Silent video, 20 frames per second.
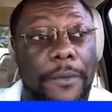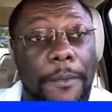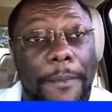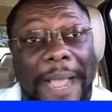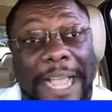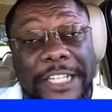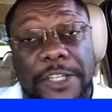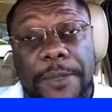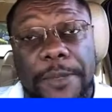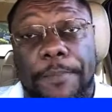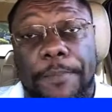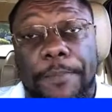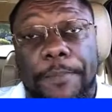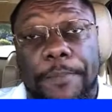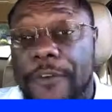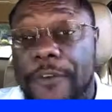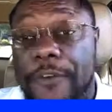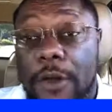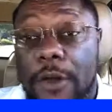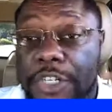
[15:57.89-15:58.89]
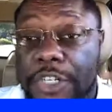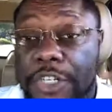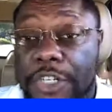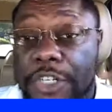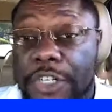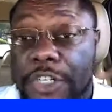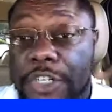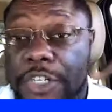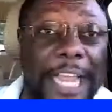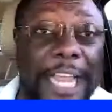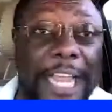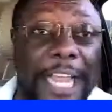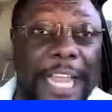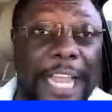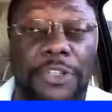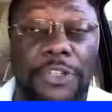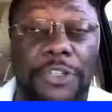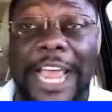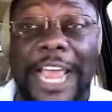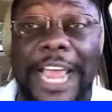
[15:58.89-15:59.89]
my support for O'Shea
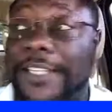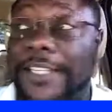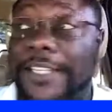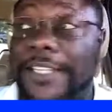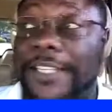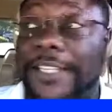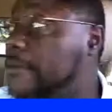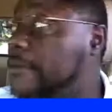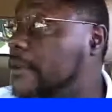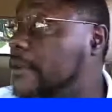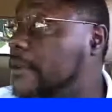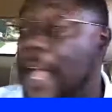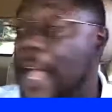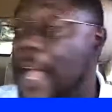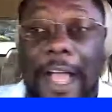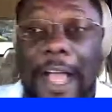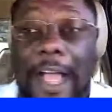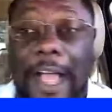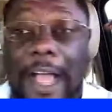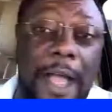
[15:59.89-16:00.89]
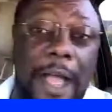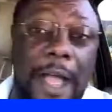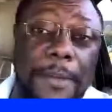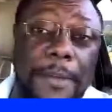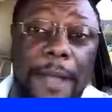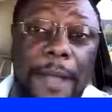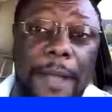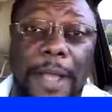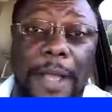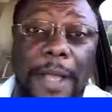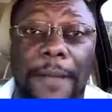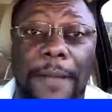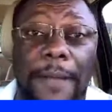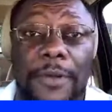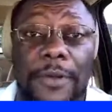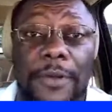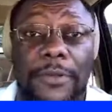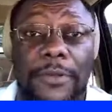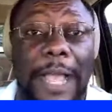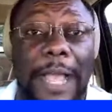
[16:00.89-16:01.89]
Duke Jackson. I'm
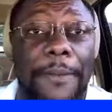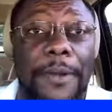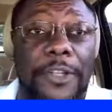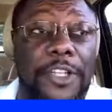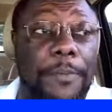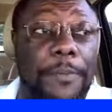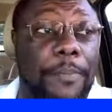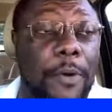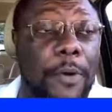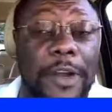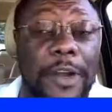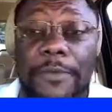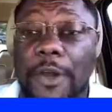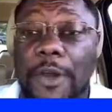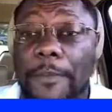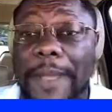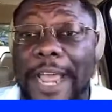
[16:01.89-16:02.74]
gonna support him no